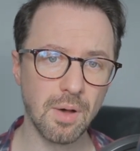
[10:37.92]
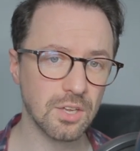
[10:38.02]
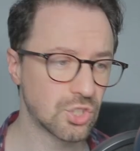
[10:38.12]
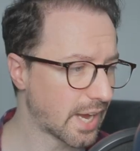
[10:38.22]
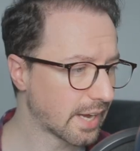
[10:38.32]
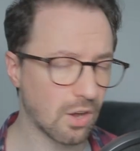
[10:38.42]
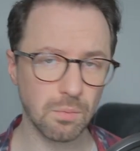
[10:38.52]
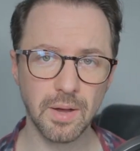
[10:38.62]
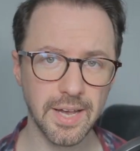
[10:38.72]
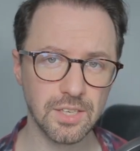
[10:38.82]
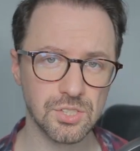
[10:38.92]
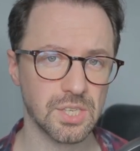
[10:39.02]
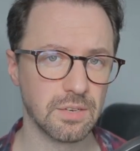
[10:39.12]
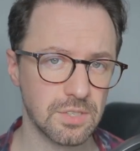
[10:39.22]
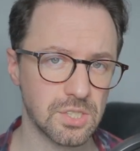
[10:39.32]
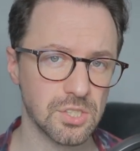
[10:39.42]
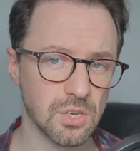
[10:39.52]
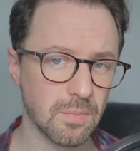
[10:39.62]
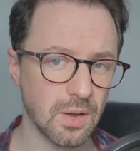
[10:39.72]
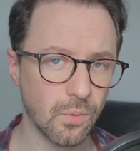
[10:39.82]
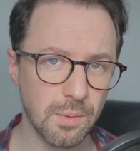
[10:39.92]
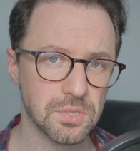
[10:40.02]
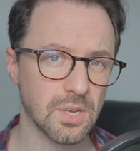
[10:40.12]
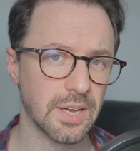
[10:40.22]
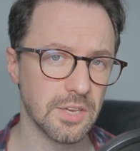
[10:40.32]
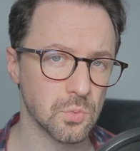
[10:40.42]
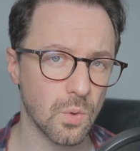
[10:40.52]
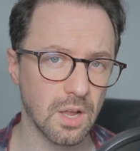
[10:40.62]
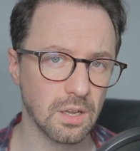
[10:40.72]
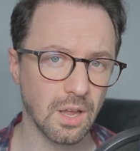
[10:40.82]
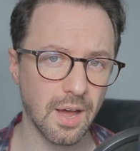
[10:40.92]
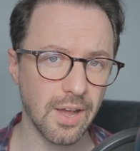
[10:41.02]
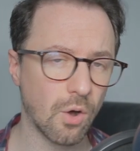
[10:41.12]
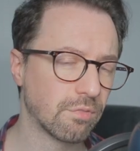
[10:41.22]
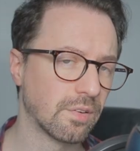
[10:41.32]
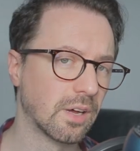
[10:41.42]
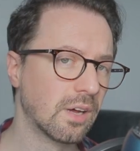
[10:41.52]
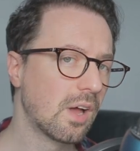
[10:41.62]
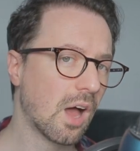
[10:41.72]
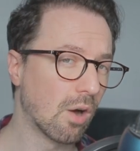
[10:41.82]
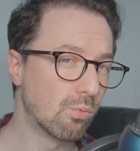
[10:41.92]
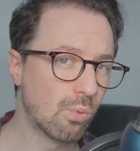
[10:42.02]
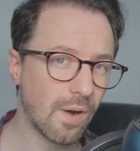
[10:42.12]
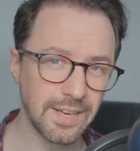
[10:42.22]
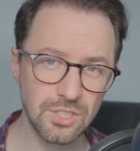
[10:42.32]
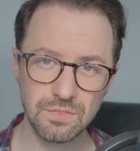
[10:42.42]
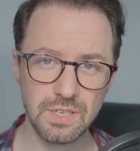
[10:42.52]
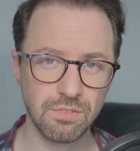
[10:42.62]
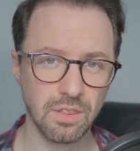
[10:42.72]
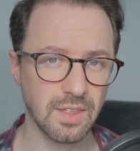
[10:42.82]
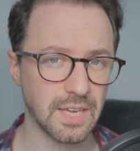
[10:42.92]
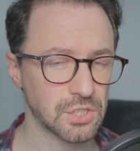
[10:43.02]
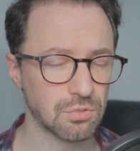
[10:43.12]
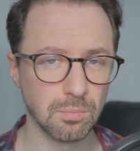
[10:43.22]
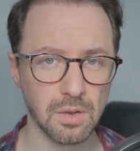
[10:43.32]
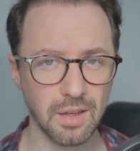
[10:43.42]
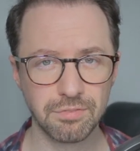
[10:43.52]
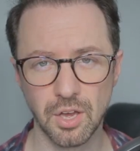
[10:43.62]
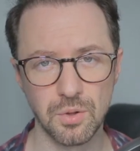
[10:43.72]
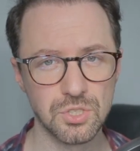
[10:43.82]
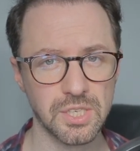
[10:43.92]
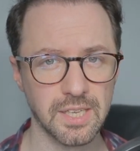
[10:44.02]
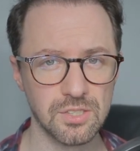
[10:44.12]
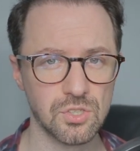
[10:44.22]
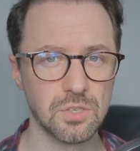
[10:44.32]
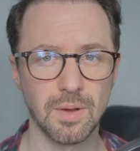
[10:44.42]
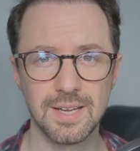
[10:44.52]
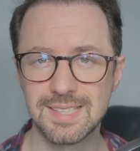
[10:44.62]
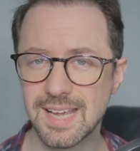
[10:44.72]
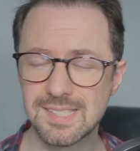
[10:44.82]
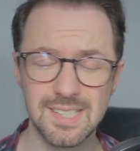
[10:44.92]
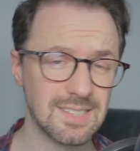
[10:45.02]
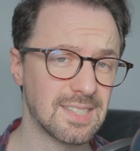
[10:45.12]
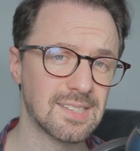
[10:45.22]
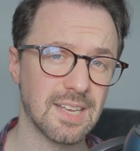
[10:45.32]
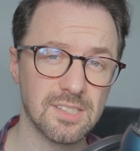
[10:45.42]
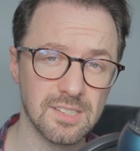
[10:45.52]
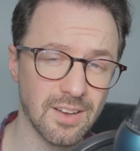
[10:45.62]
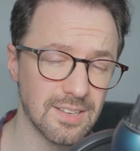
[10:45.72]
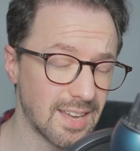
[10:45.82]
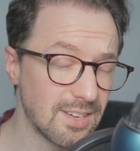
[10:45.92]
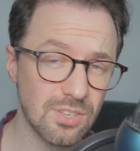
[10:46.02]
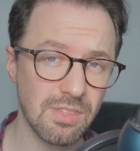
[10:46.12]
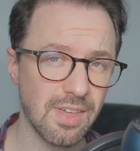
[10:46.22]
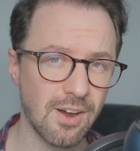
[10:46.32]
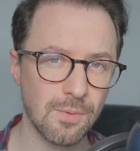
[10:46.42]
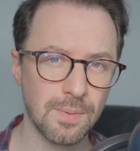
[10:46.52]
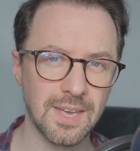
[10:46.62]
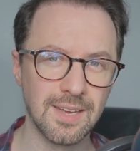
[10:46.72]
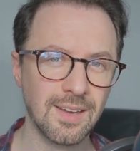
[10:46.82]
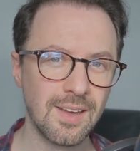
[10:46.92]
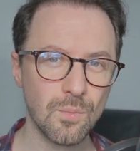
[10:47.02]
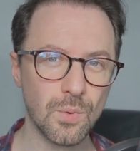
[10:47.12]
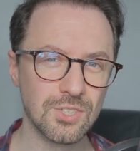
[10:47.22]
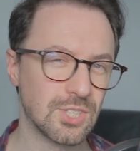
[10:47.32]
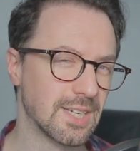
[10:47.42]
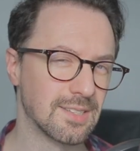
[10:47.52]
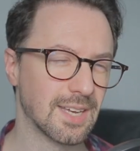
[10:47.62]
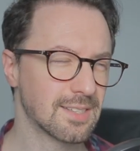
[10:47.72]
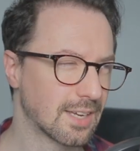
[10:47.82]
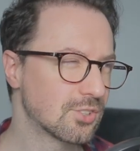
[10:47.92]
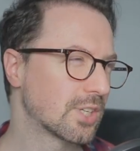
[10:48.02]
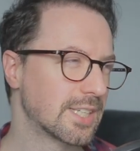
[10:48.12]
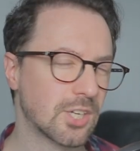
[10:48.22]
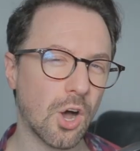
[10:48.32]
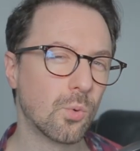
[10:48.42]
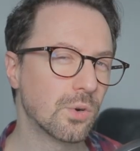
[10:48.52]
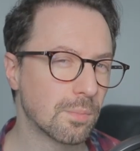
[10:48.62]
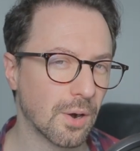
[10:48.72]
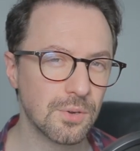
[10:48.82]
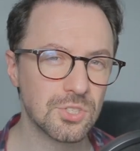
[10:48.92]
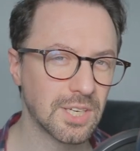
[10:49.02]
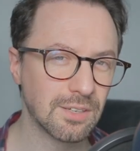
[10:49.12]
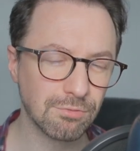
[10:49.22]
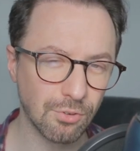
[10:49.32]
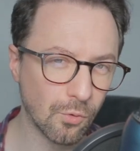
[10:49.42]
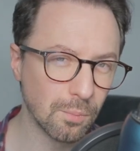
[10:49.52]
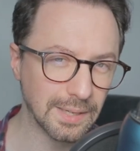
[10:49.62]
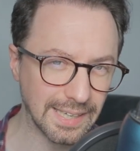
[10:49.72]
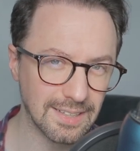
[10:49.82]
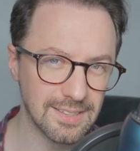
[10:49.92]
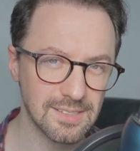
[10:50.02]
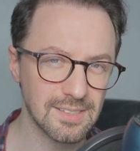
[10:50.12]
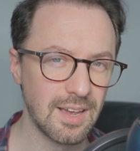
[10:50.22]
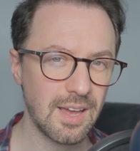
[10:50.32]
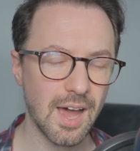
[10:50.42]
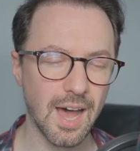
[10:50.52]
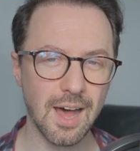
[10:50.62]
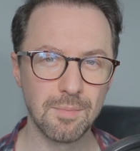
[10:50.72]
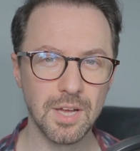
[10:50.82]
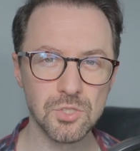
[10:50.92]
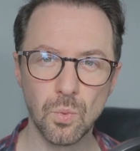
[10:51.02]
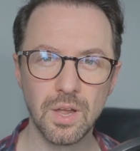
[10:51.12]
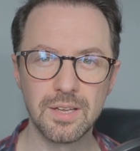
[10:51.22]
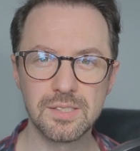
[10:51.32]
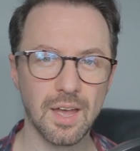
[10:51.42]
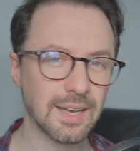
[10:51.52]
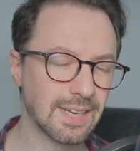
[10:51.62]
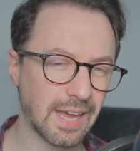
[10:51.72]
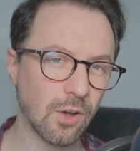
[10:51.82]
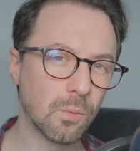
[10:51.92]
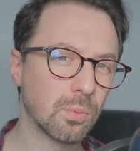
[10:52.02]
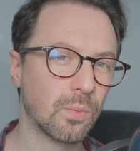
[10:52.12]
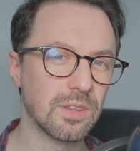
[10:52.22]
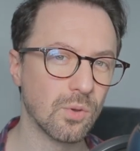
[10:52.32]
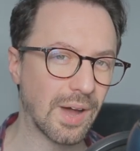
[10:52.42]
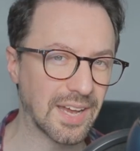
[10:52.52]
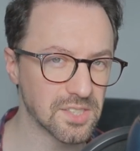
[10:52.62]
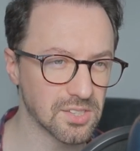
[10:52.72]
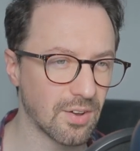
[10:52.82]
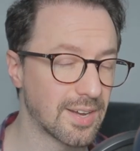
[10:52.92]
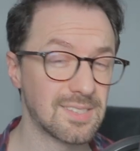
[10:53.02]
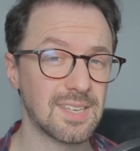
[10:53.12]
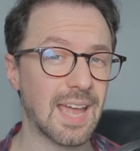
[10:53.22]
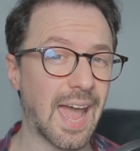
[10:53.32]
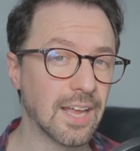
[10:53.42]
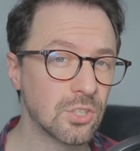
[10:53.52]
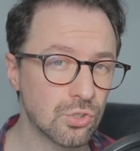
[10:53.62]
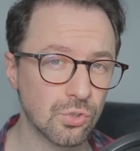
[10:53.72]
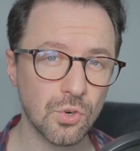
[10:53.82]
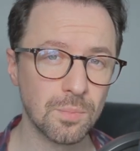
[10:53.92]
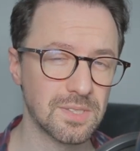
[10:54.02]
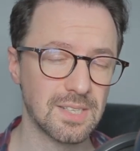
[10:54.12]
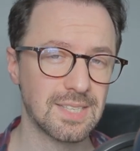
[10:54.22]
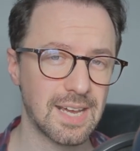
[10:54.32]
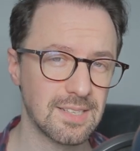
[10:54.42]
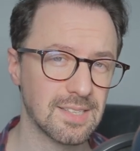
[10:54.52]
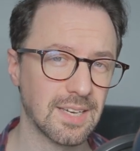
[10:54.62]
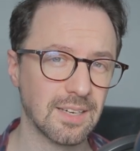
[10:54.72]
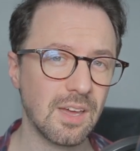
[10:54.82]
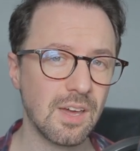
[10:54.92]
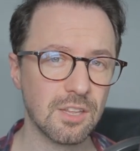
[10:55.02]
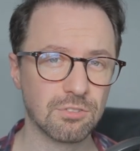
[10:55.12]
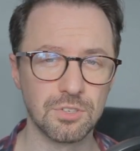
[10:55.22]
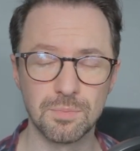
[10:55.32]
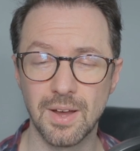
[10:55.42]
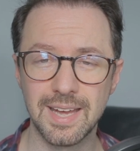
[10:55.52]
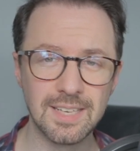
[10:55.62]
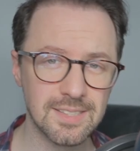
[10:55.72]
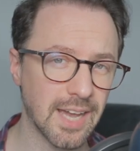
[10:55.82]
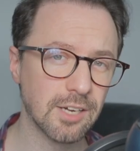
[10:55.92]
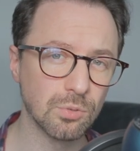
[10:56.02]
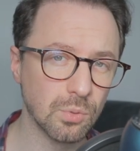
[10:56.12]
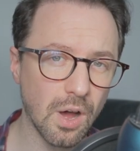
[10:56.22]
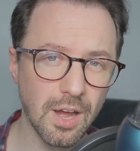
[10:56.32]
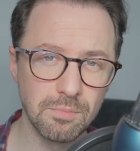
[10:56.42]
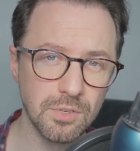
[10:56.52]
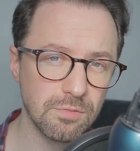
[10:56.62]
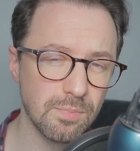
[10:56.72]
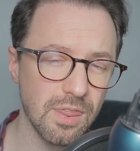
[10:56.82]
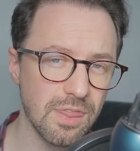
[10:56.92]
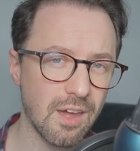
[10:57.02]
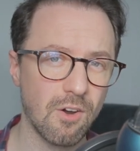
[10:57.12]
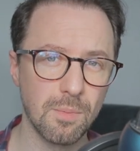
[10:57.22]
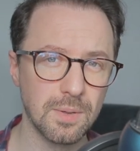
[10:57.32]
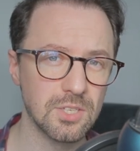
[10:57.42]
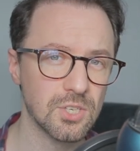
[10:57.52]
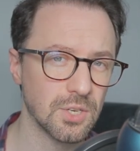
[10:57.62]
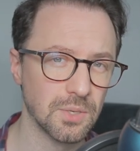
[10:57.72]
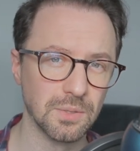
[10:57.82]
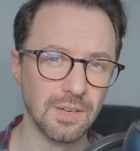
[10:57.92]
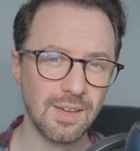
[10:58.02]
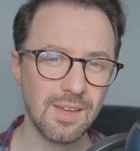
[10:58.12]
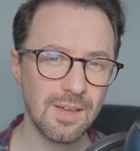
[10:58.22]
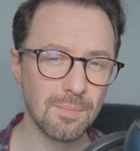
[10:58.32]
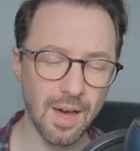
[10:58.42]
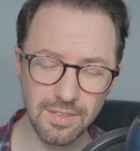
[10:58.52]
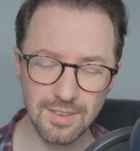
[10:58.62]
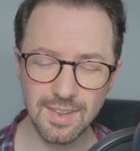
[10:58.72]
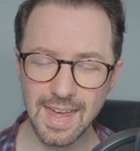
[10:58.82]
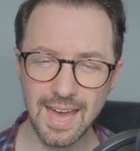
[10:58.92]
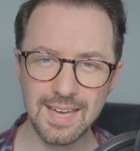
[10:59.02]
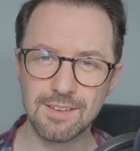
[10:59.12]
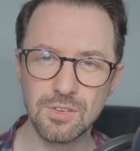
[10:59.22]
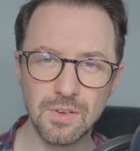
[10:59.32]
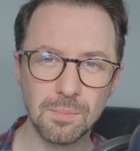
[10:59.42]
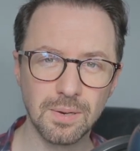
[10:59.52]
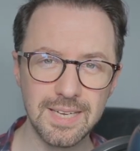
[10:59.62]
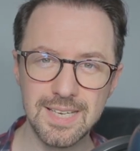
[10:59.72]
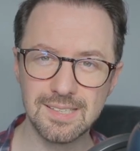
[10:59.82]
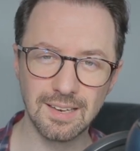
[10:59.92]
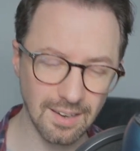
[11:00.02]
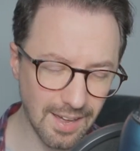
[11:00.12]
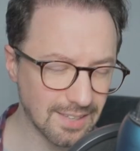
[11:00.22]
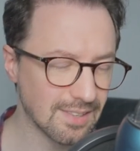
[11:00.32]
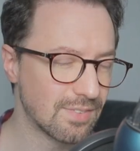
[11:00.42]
Check out my services on my website as well. I offer a range of different things from life coaching to my dating desensitization therapy, which is essentially cold approaching for beginners, as well as I can help with your anxiety and traumas in dating through my integral eye movement therapy too. But other than that, if you can please like the